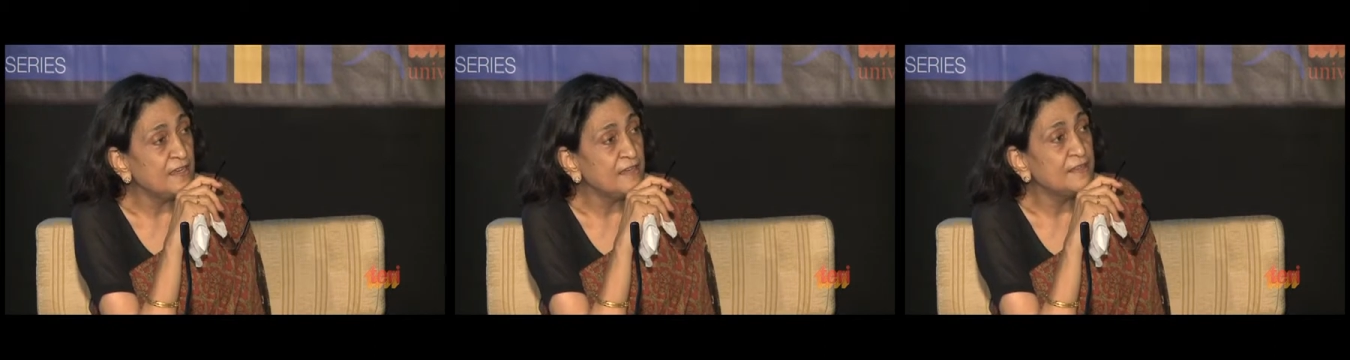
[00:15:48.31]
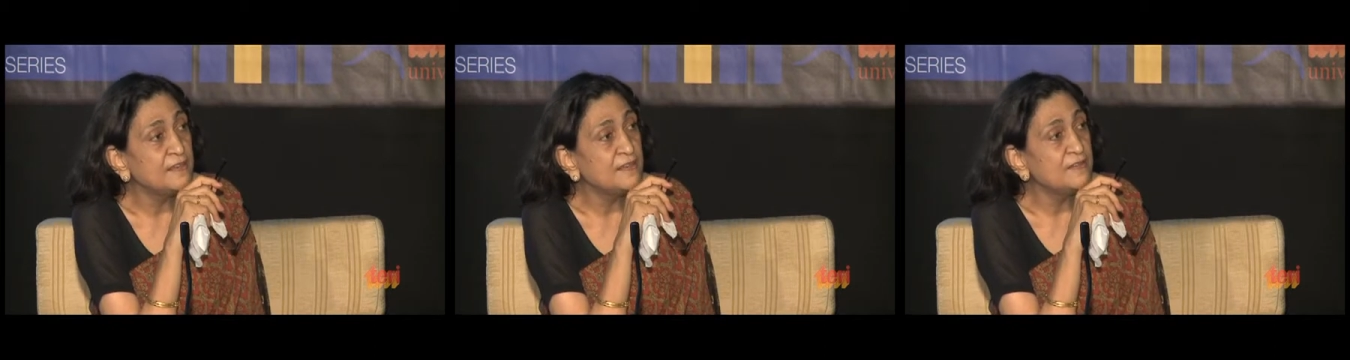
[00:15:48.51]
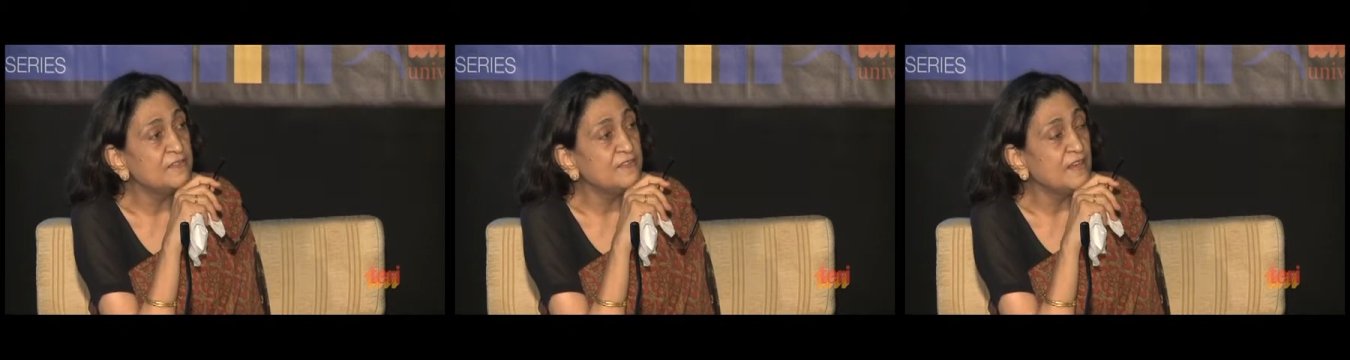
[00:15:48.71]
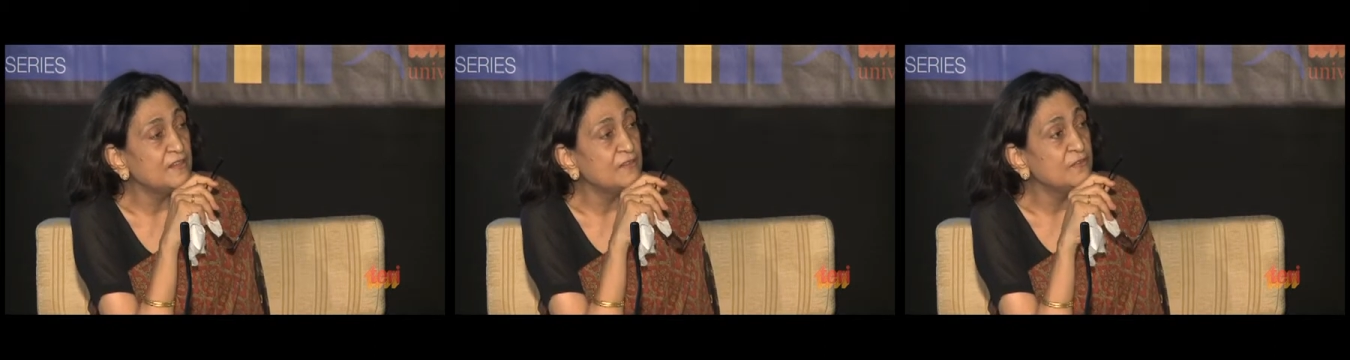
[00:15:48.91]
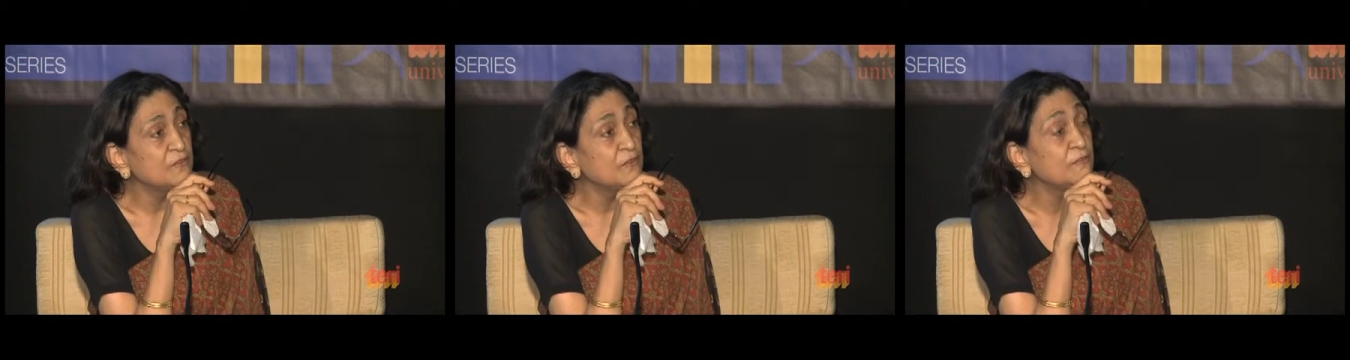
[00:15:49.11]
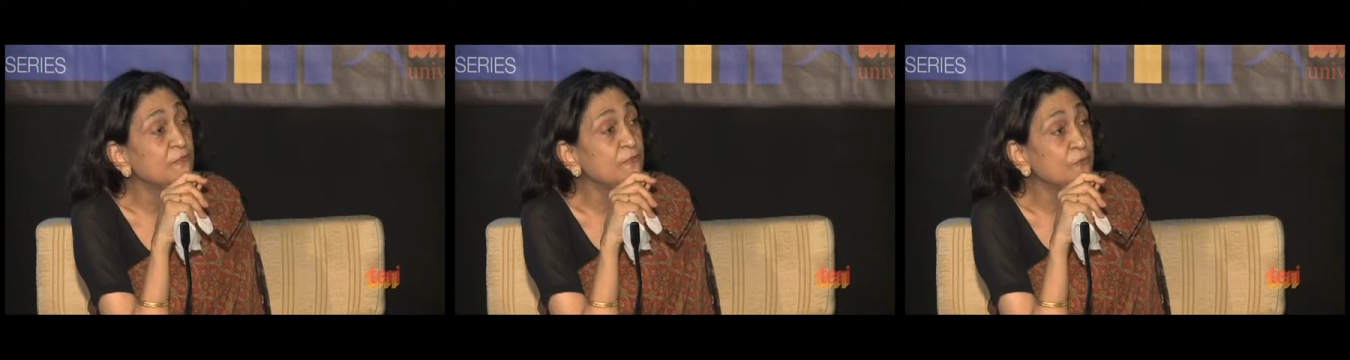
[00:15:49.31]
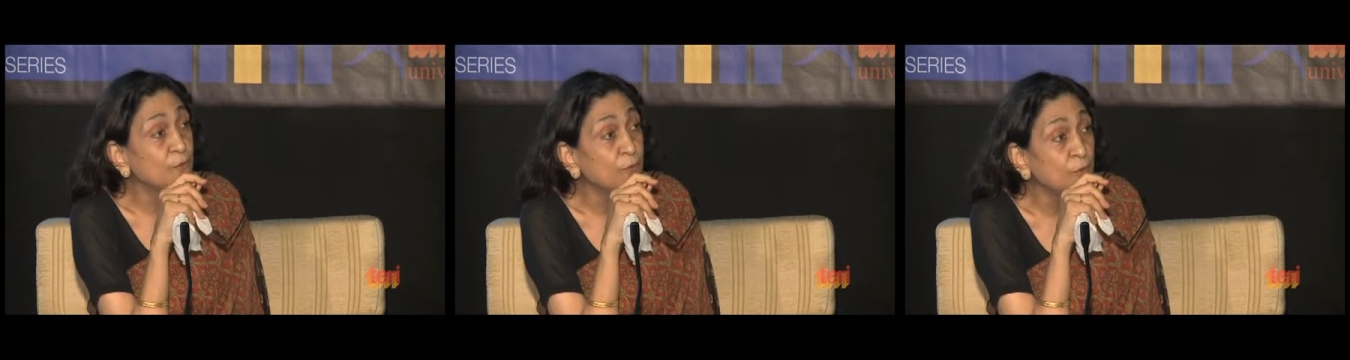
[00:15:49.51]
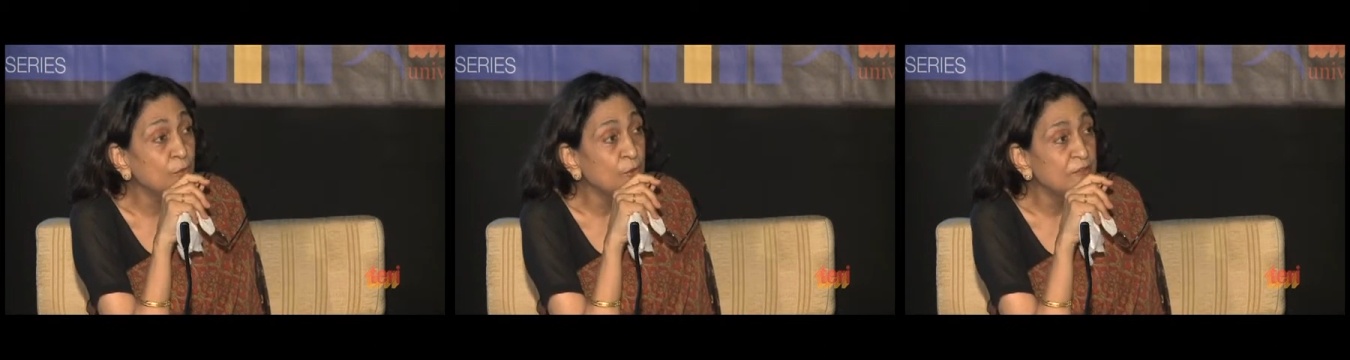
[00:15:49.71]
in the sense of
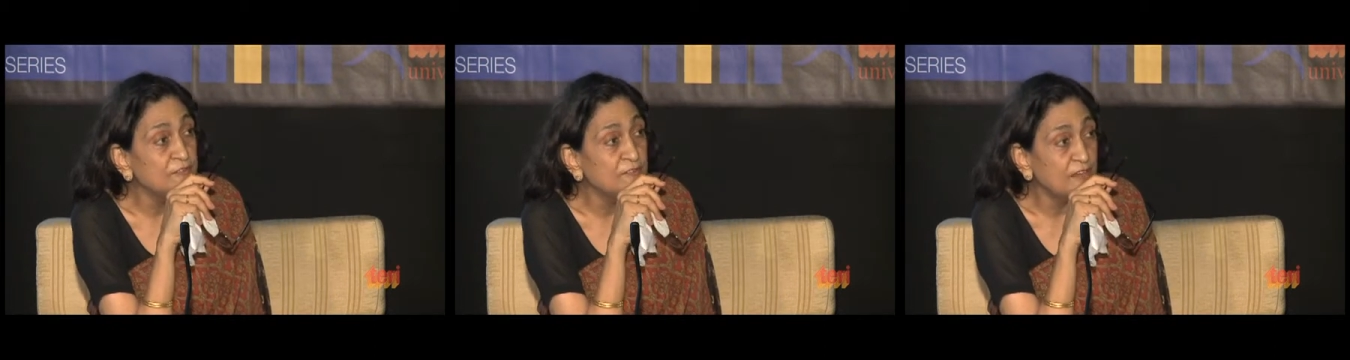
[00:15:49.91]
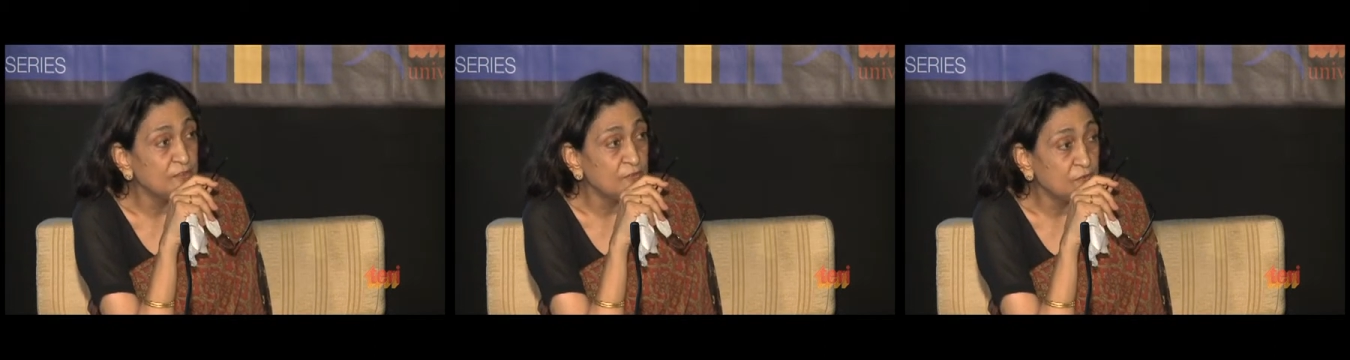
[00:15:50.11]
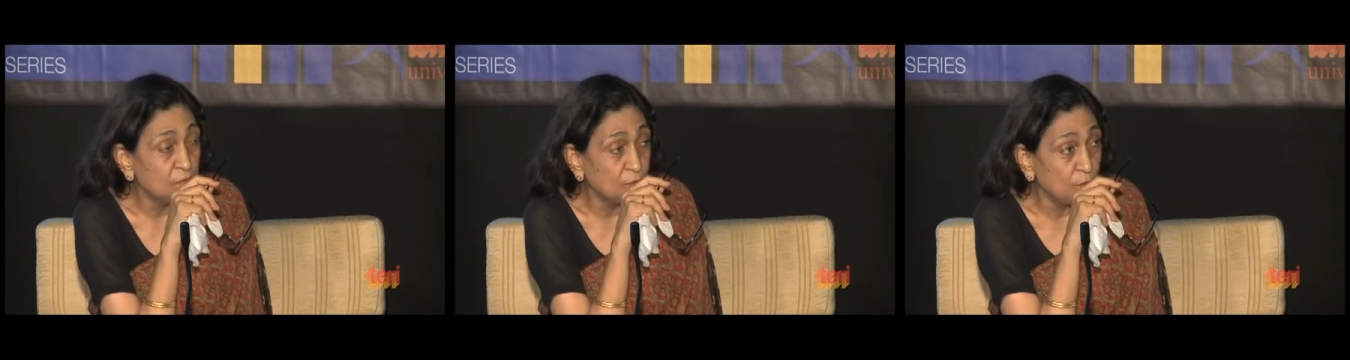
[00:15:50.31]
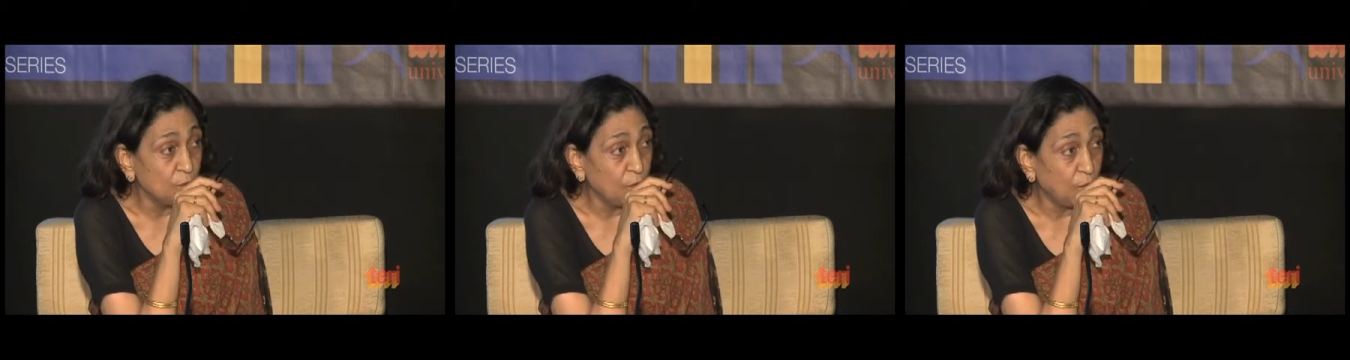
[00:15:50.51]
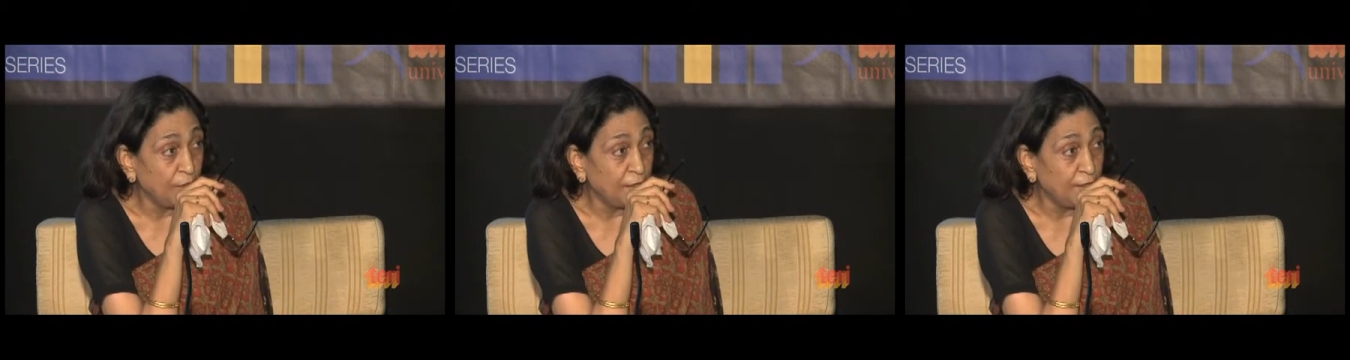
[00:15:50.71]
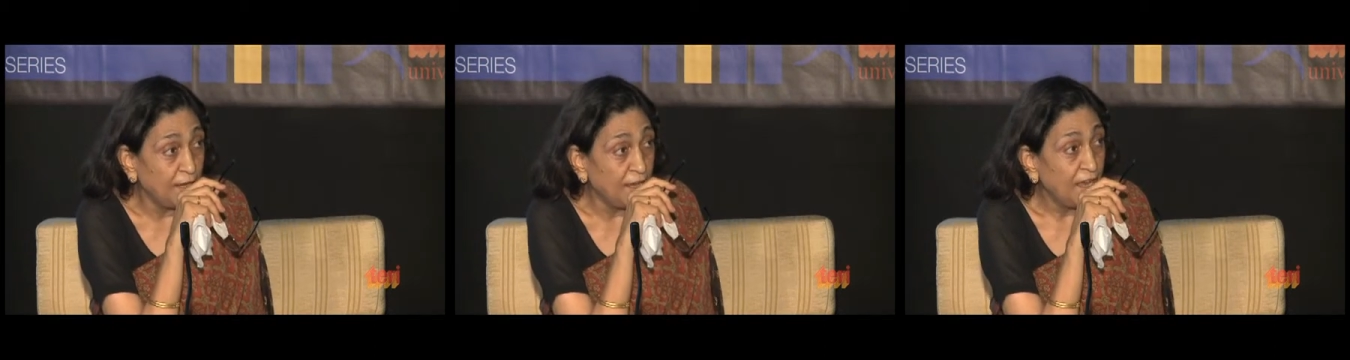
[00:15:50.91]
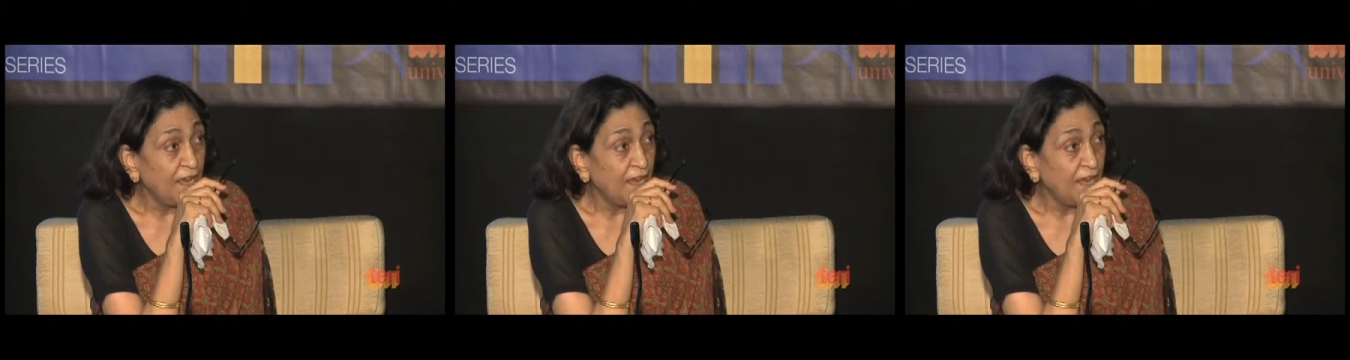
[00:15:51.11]
roads and so on.